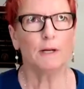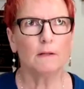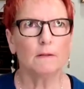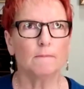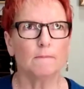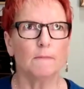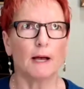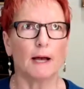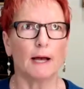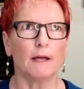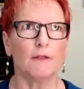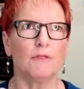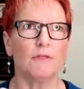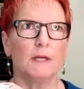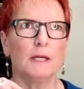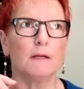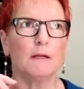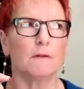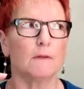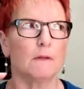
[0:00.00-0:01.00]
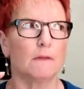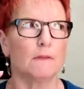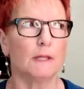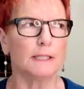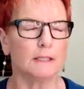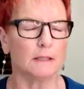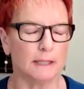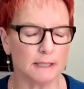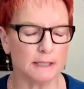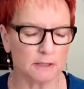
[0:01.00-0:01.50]
Well, I think
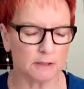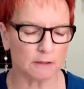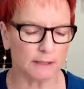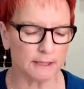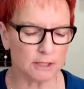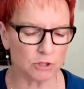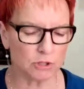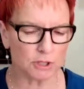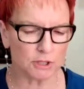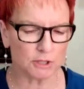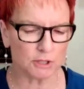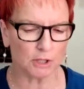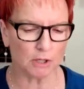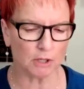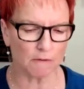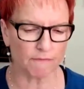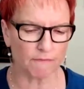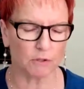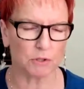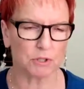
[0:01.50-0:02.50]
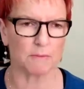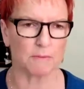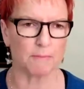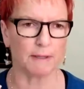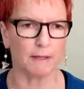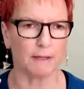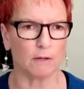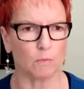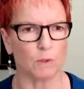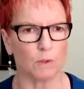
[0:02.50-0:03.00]
let's just talk first
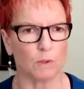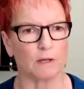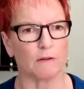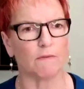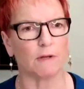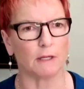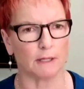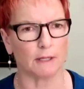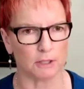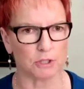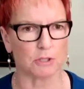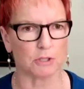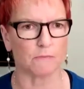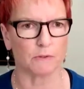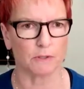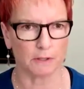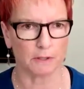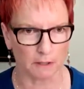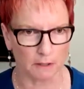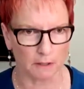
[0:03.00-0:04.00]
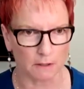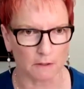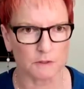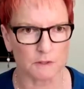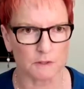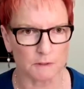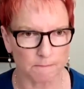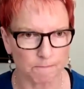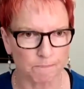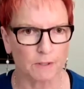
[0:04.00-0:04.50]
about what a vacation really
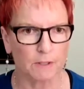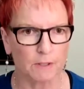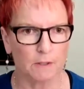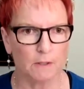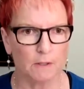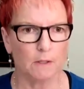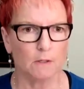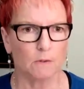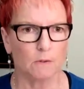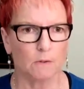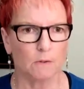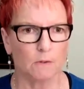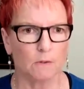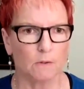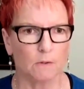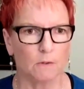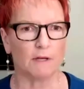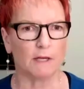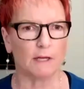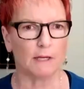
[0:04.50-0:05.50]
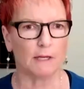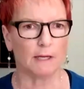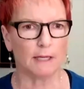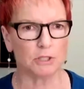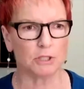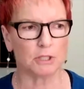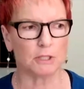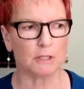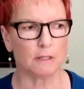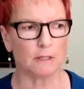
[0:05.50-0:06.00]
is. Okay, a
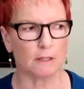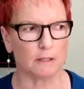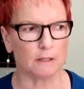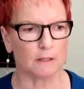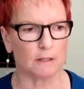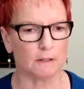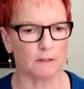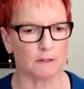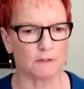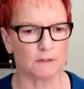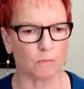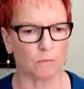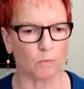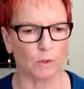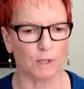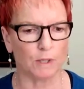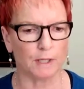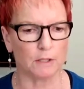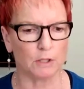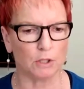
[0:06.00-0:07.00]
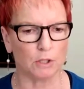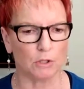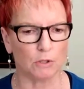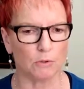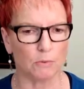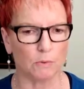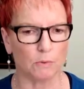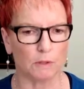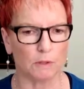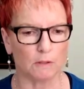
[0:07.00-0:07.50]
vacation is when
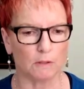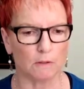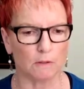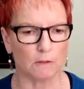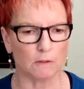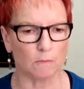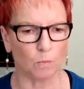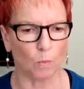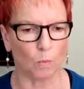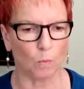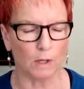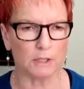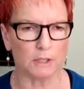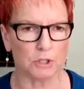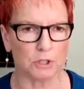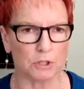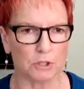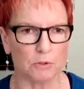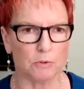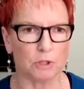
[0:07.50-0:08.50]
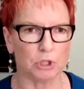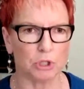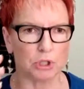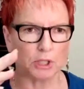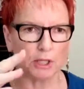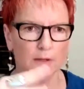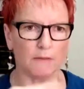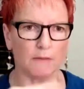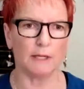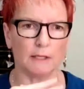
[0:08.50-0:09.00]
you want to
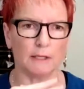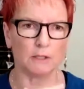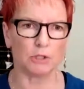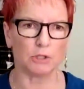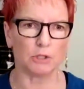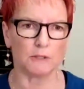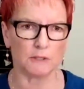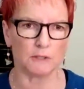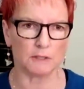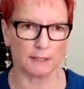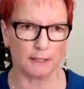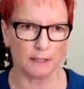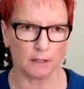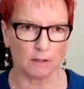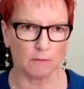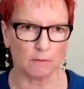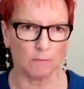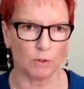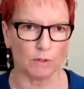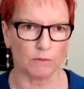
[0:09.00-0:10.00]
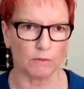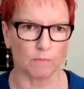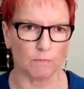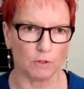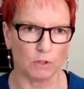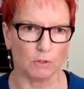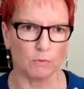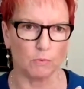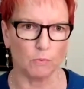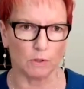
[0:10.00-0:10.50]
shut the engines down with
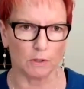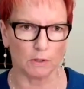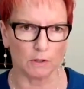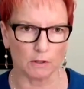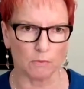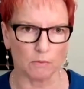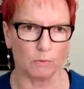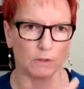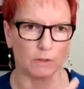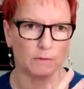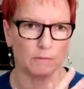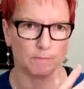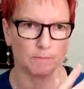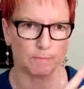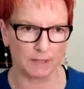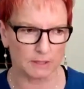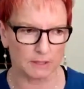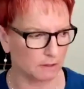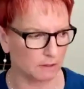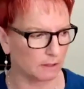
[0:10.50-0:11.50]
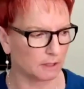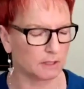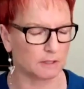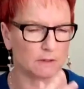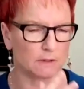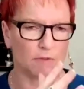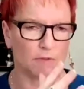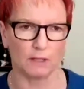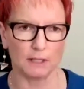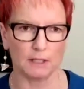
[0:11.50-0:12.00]
your work, with
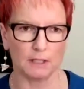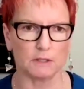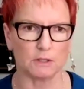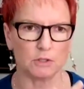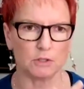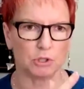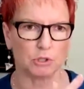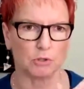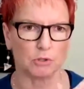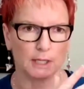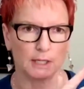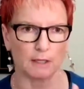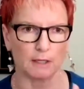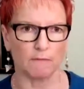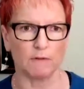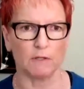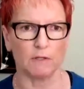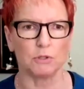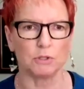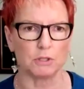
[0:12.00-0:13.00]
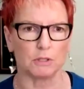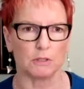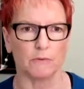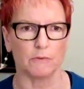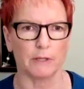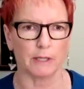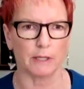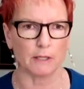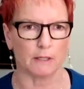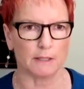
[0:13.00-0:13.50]
business, the things that you're kind of used to
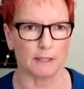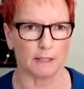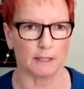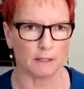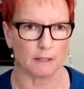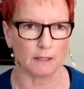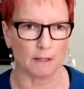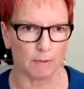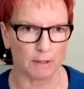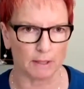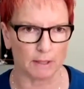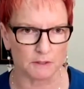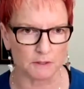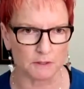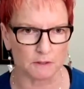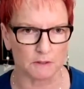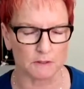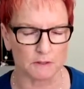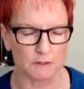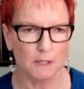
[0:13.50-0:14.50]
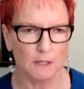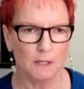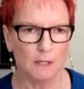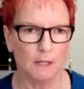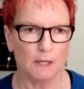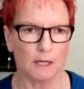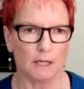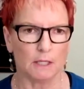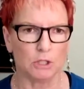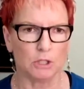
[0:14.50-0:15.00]
doing on a day-to-day basis.
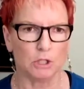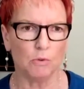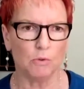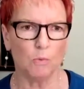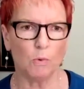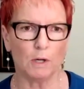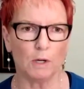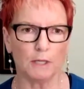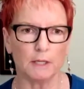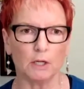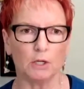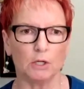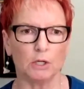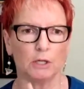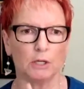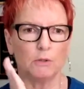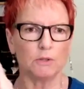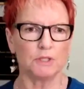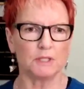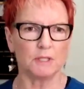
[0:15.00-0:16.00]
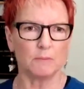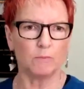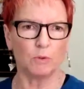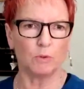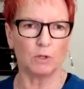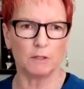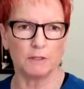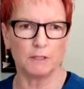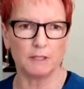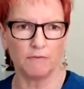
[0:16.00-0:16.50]
And you want to go
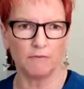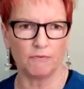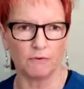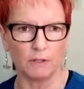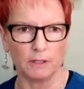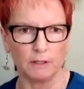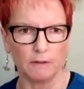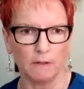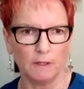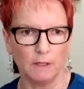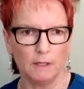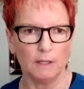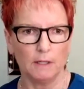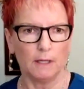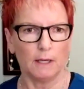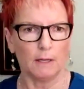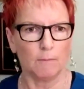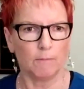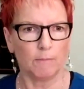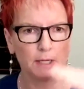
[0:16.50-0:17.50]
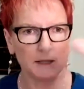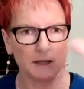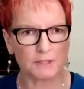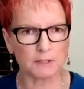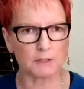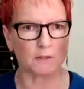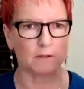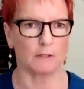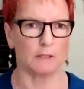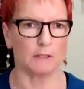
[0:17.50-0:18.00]
somewhere different and
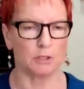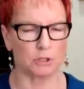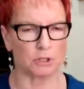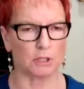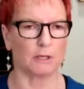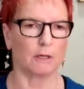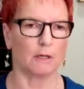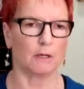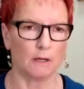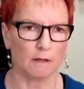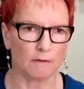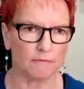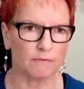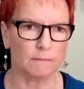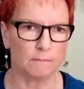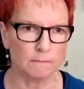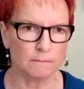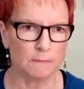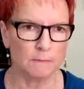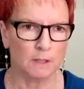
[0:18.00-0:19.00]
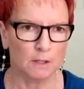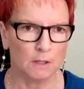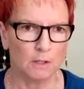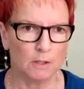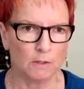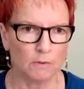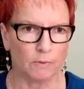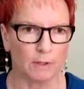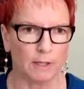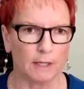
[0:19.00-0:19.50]
basically shut it off,
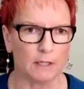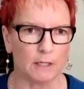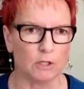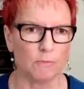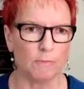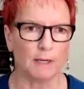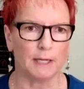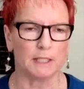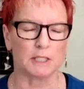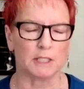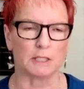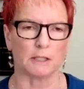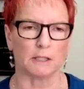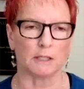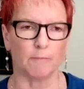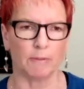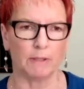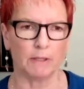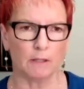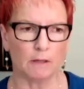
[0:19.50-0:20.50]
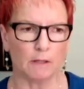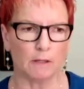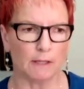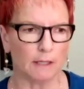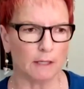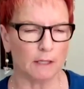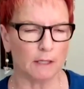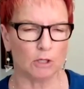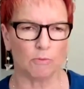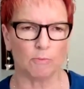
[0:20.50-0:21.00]
right? You might sleep in
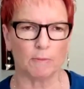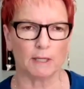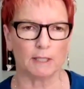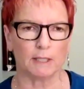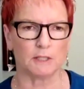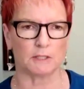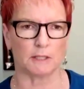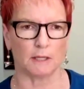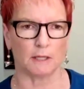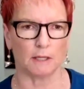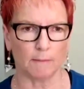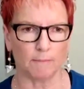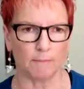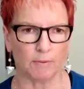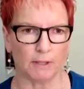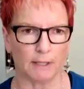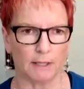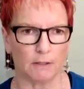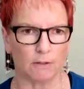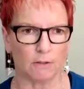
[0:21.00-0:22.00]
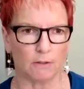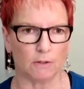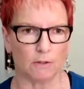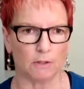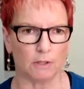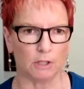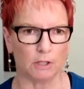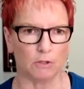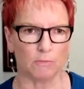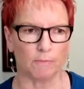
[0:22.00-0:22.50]
late, you might stay up
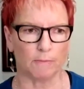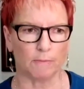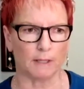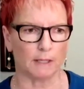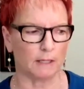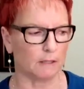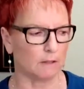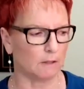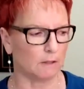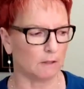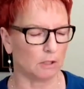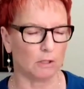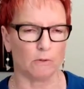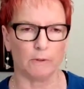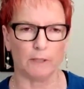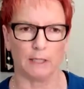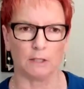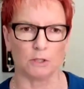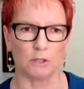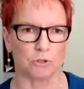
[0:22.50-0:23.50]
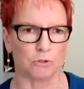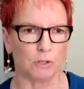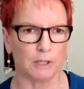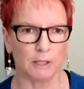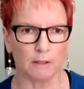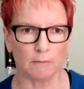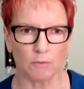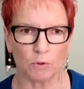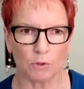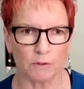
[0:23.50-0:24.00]
later, you might, eat and
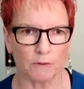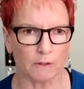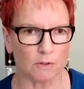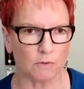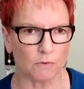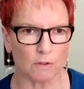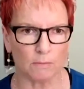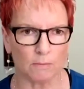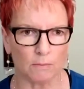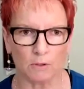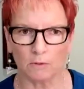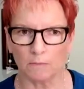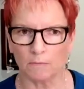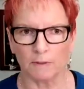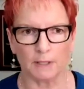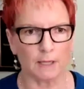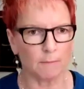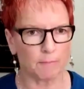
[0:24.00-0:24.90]
drink more than normal,